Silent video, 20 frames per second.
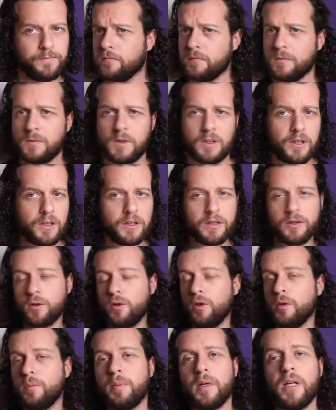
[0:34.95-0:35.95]
This
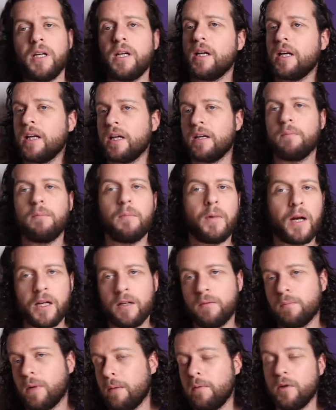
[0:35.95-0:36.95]
could be in
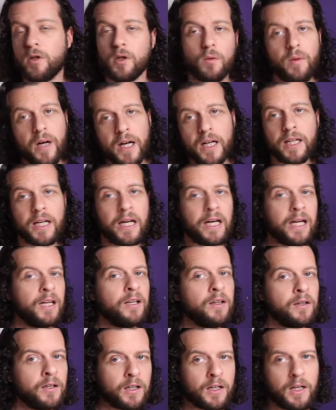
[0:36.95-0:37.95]
many, maybe you're waiting
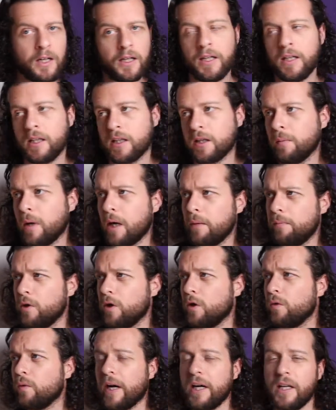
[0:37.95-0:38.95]
in the clinic, maybe
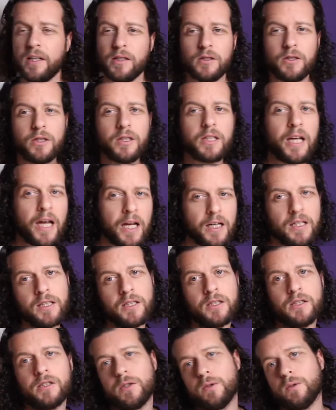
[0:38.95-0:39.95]
you're waiting to get
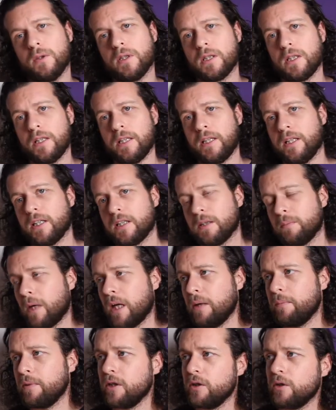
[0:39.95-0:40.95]
into a clinic,
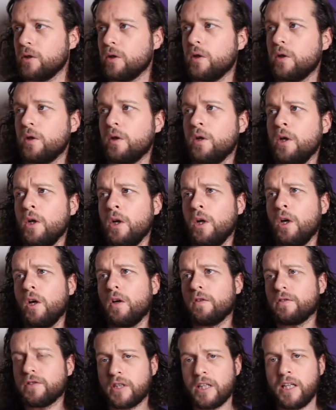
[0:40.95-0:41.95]
maybe you're
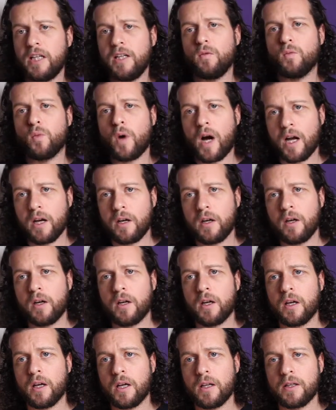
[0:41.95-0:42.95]
seeing
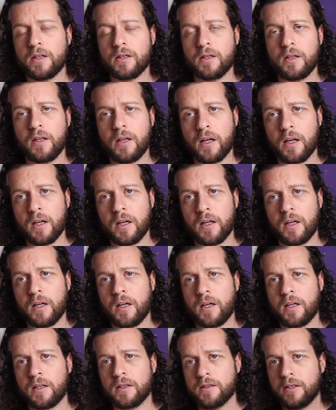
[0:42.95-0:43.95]
one
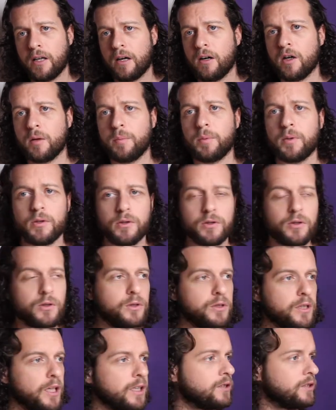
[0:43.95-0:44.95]
therapist
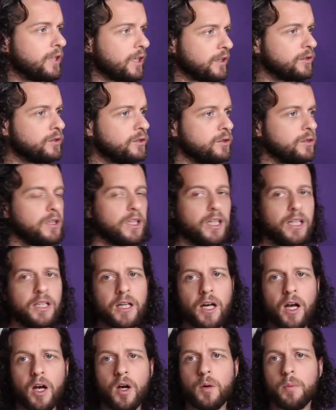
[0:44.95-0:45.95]
who says, yes, you need
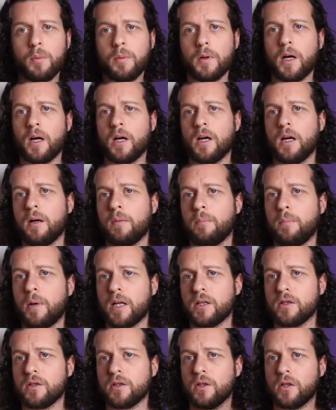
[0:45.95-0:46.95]
help,
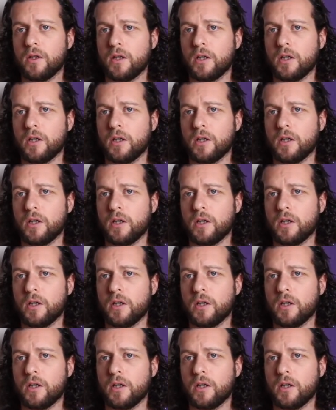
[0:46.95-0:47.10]
but